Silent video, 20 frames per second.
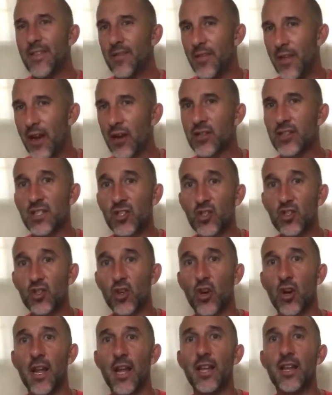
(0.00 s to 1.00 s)
There's a
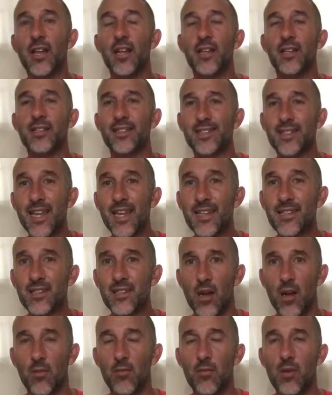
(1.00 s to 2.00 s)
certain
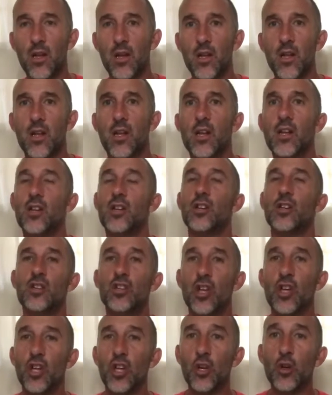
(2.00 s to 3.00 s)
system
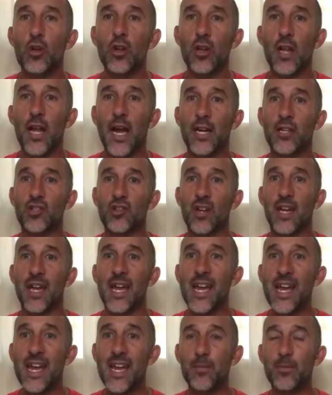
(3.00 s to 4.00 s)
to utilize your
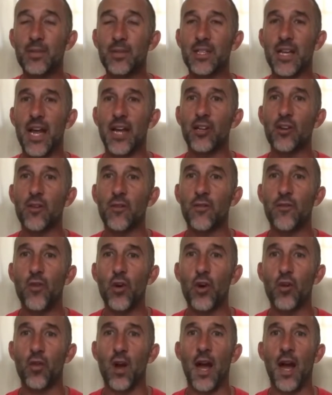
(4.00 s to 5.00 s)
hips and your
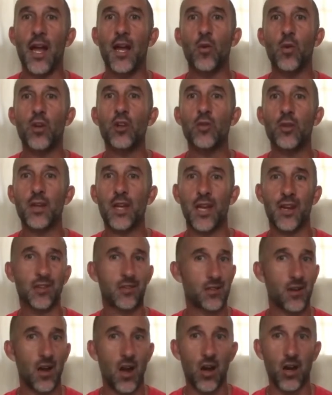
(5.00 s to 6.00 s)
foot right when you kick a
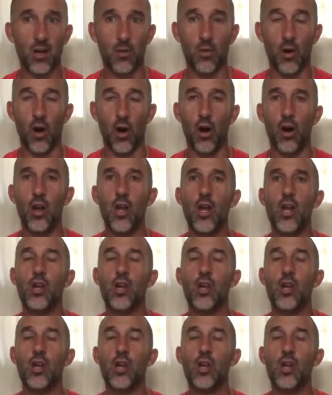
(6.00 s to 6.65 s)
soccer ball.